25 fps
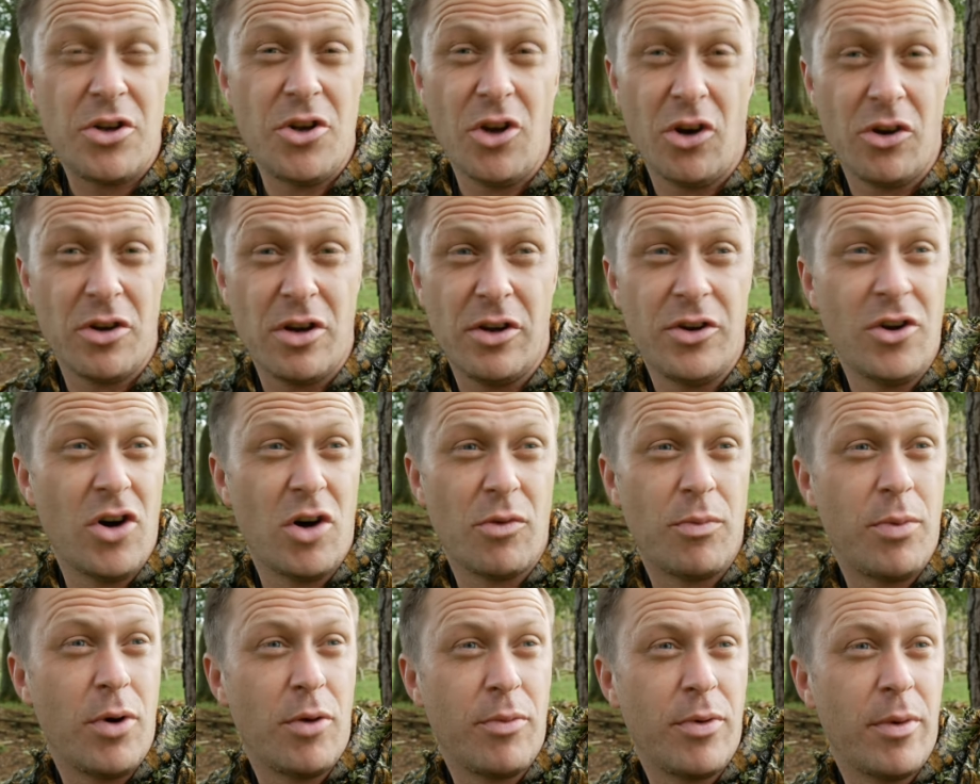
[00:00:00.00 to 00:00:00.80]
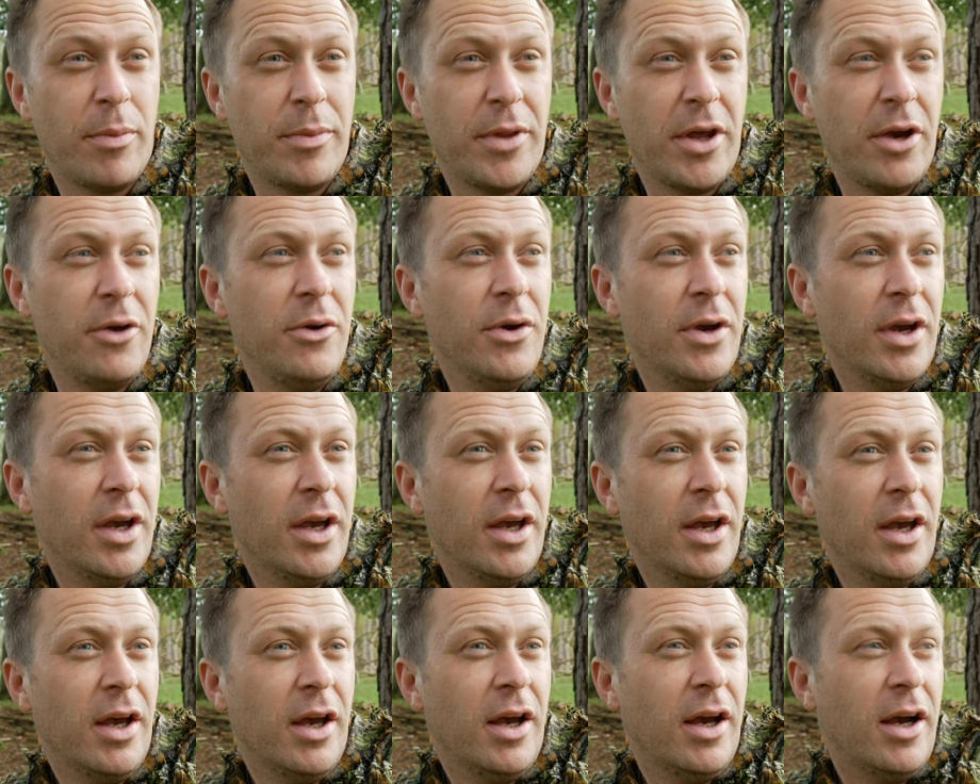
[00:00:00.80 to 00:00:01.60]
Not a problem though.
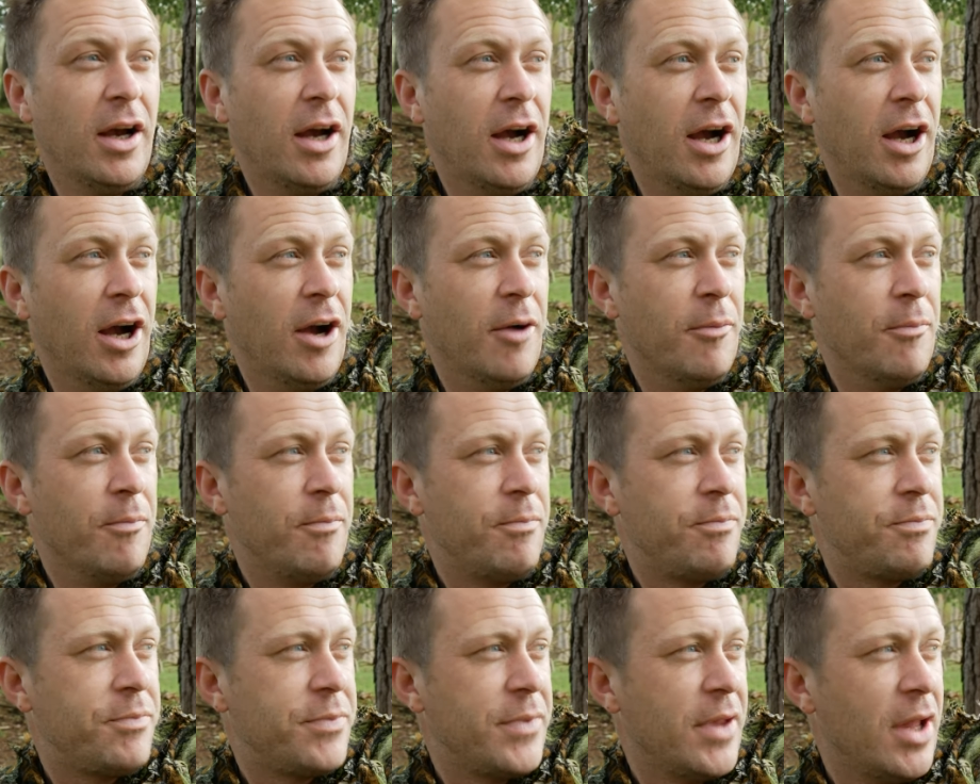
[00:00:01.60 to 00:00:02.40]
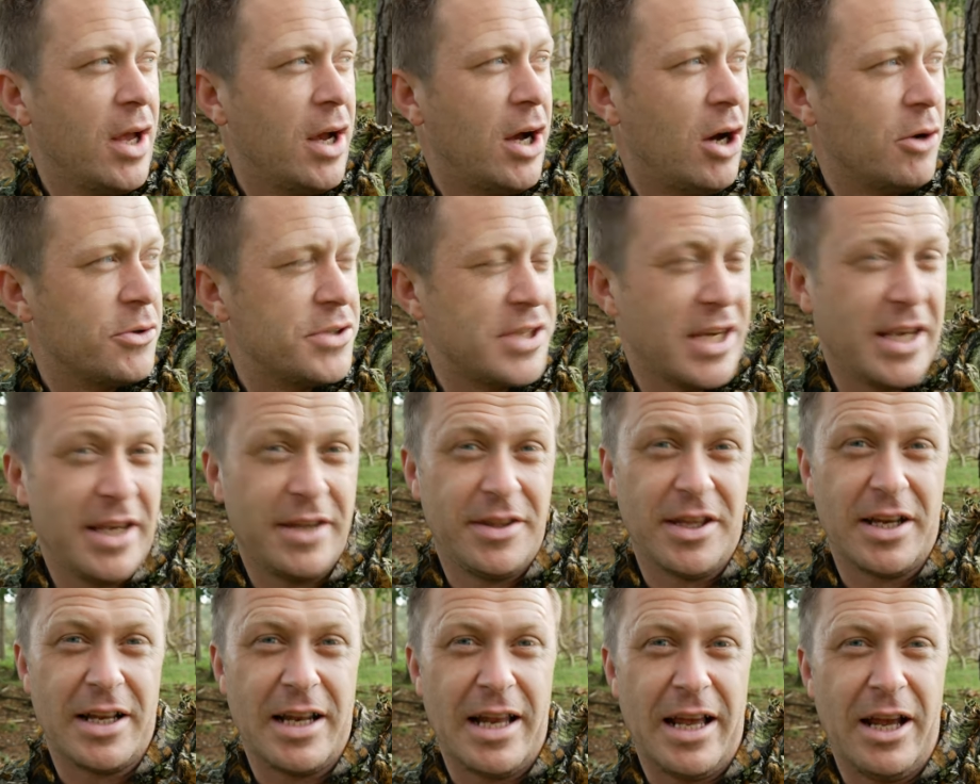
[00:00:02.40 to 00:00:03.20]
I'll
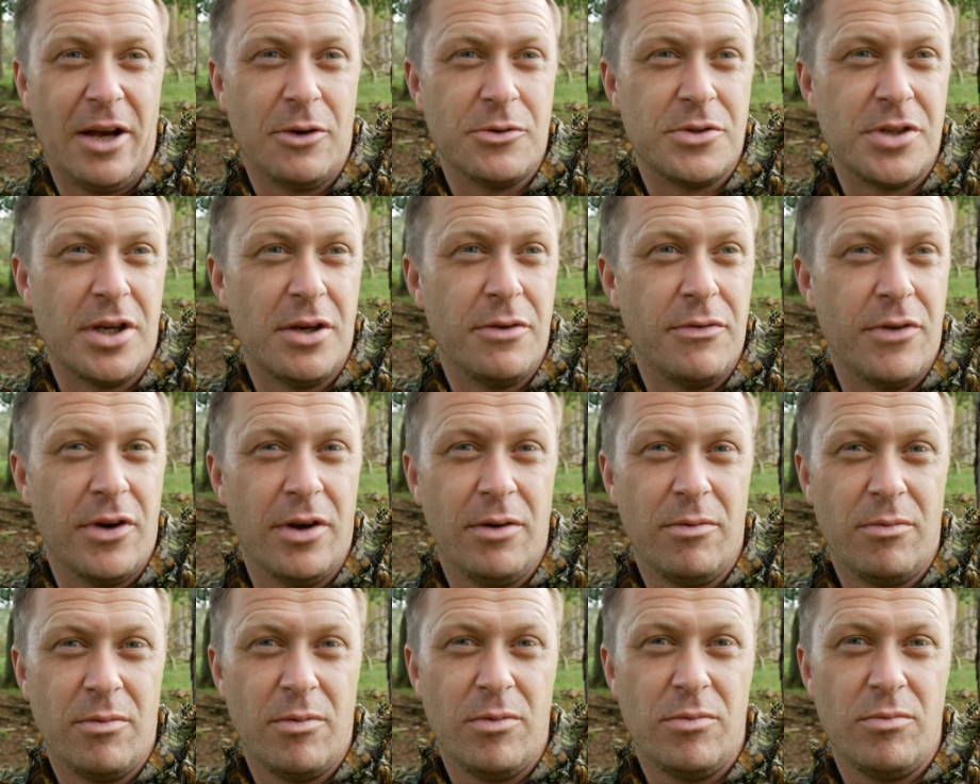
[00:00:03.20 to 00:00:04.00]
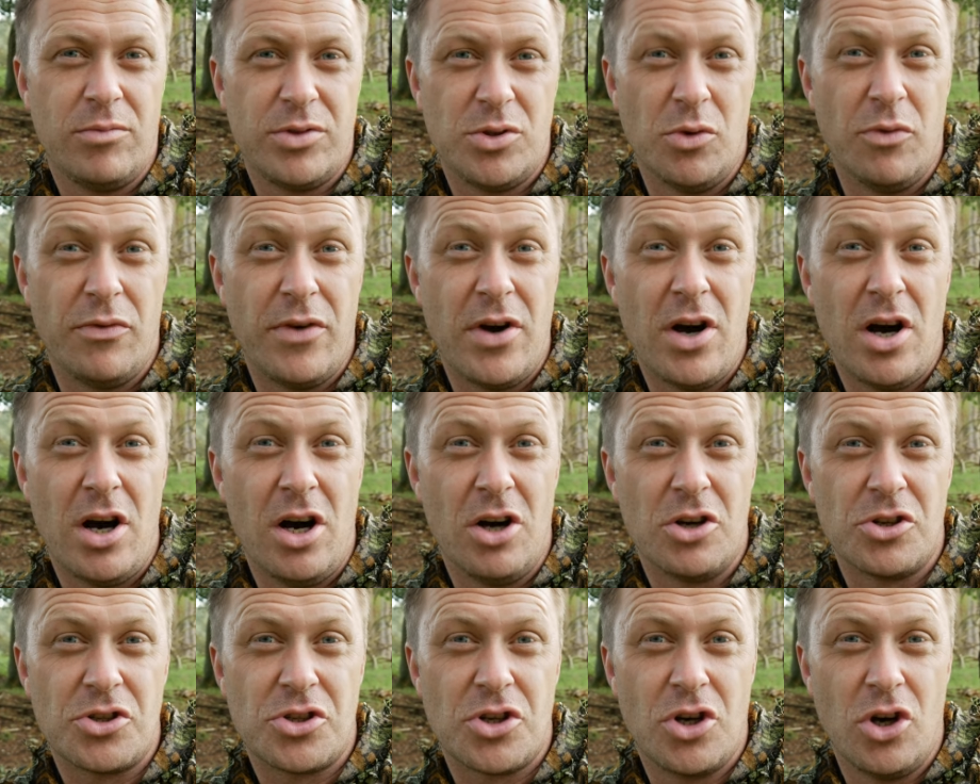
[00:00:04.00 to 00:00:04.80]
take the clouds over sort of
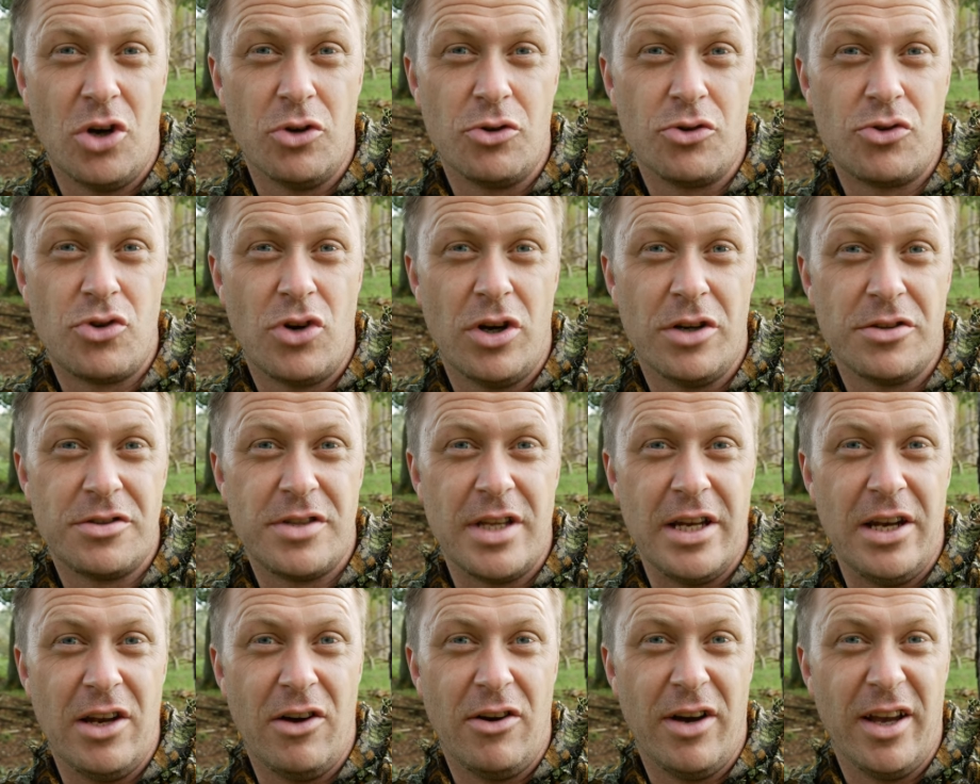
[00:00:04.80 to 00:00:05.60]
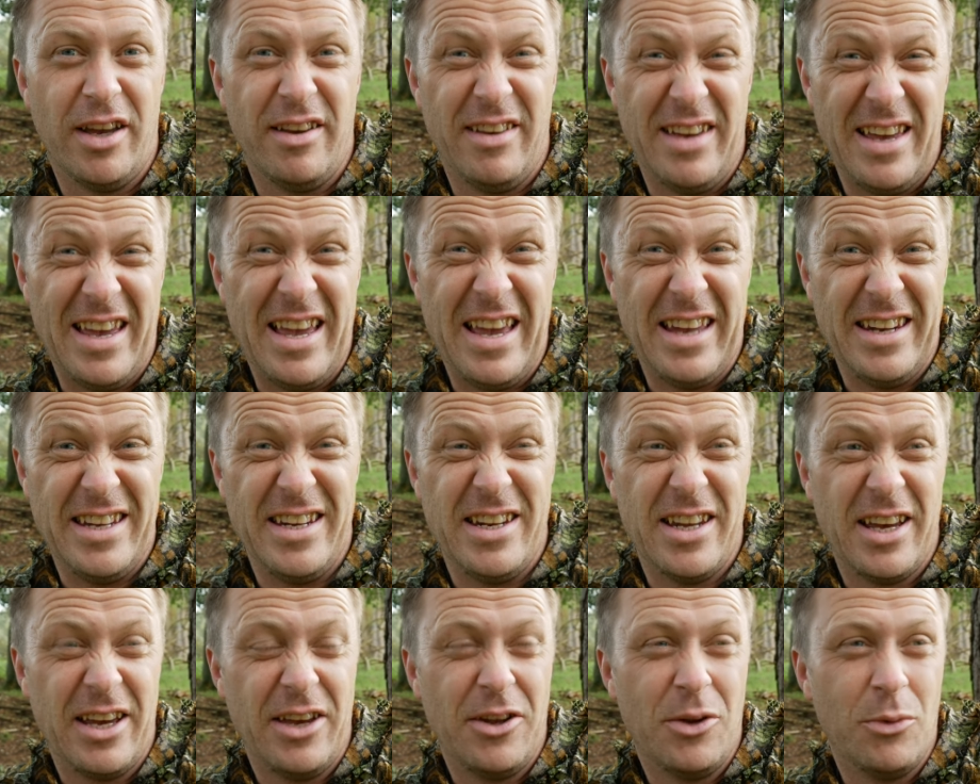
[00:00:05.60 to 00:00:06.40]
harsh, contrasty light
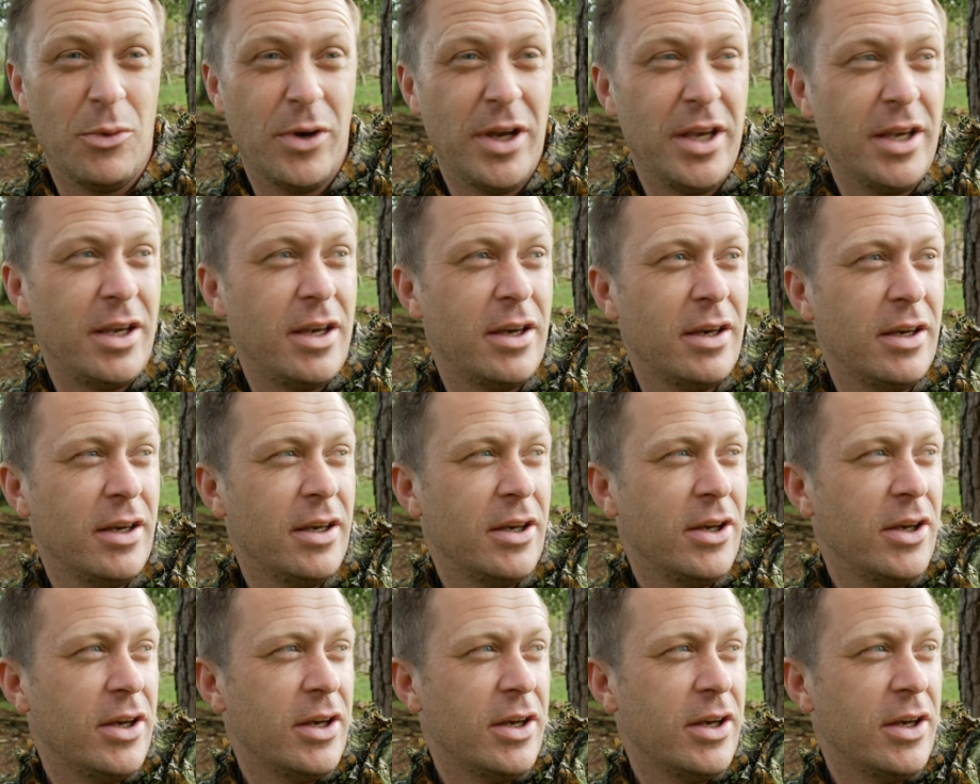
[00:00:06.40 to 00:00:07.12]
any day of the week.